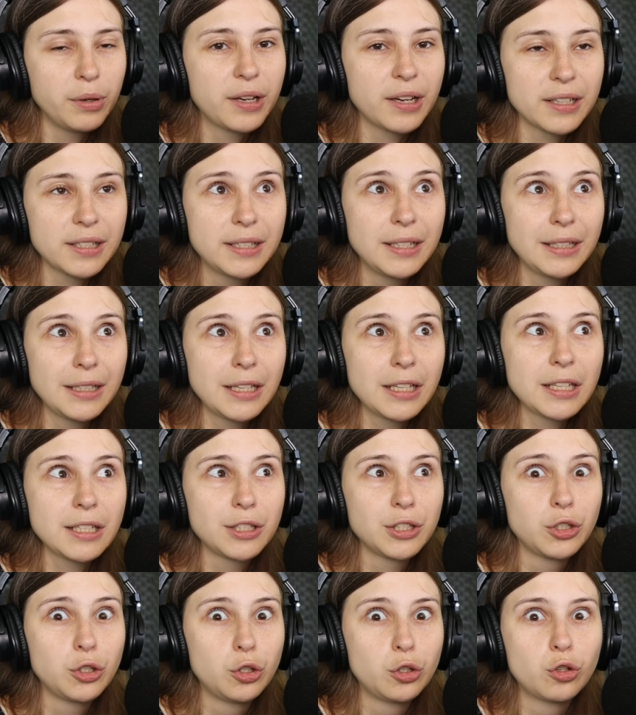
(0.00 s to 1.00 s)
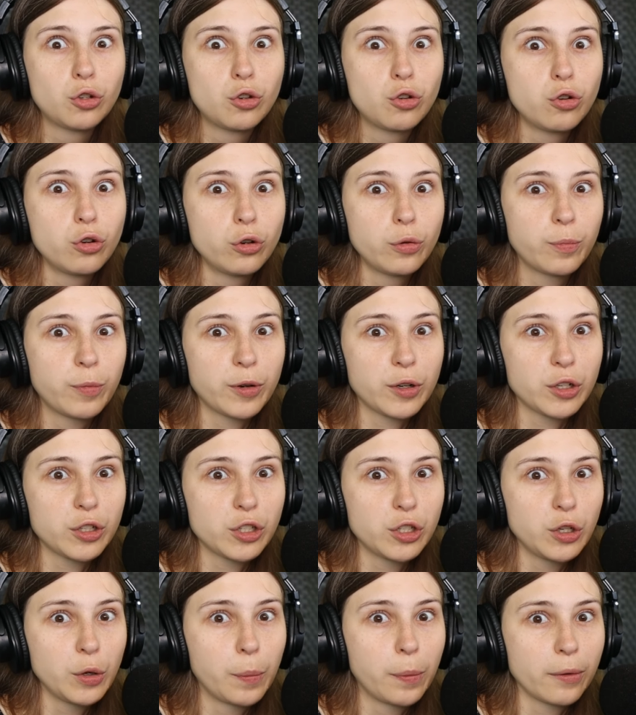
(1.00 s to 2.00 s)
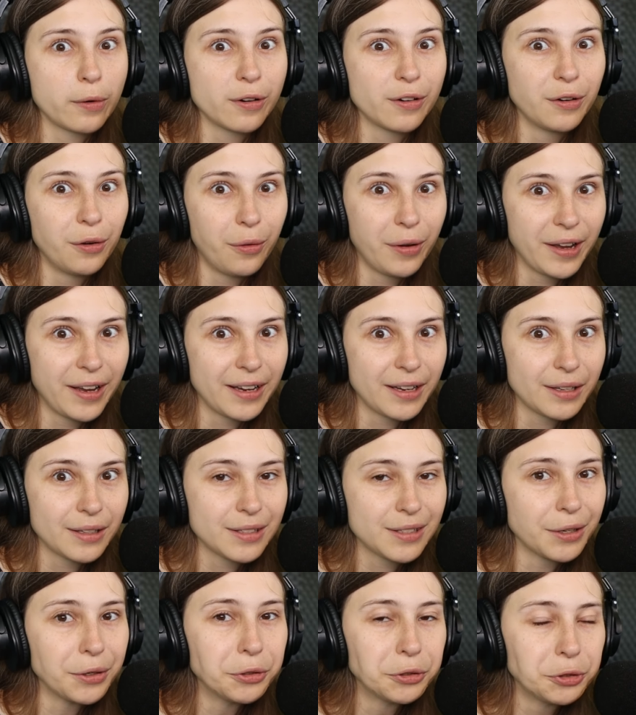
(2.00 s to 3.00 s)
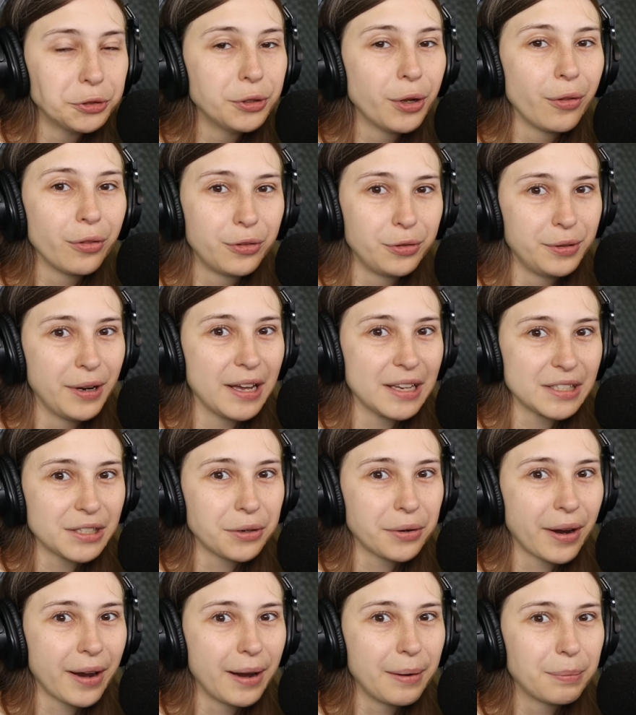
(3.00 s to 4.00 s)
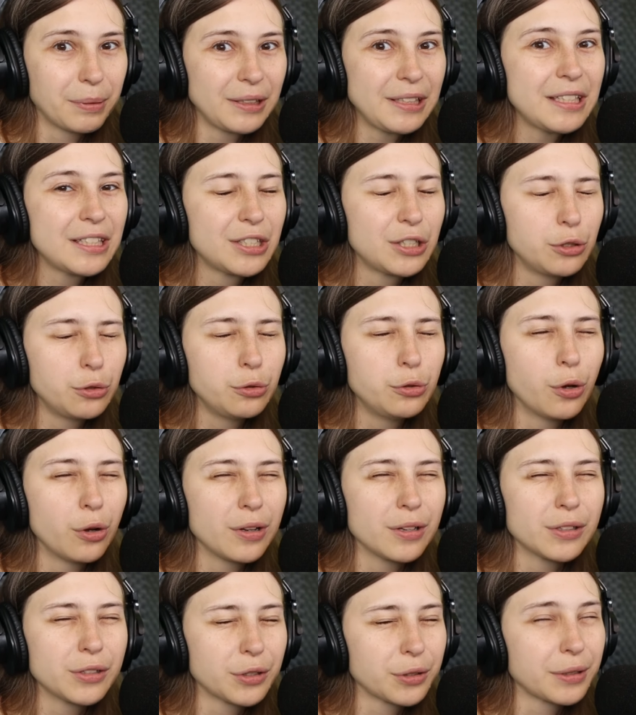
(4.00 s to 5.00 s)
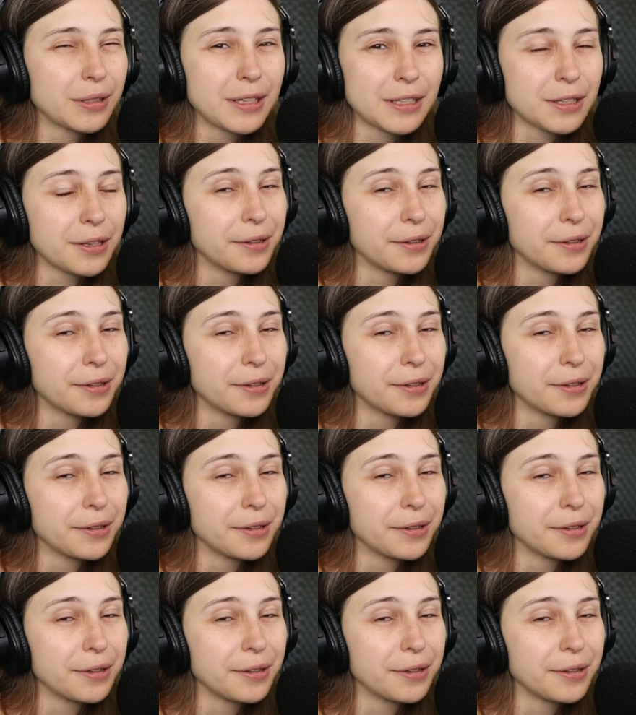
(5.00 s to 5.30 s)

because this is super, super annoying. So do not do this, okay? Please do not turn this